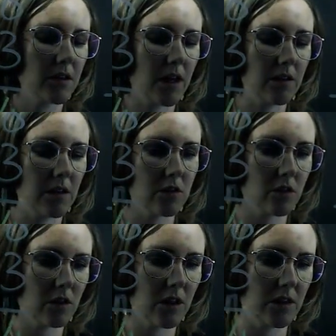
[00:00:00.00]
and then
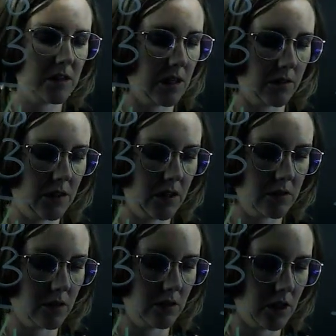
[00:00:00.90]
2, and there's nothing there,
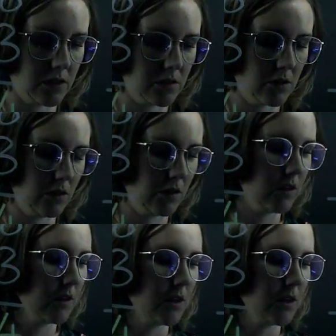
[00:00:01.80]
so just 2.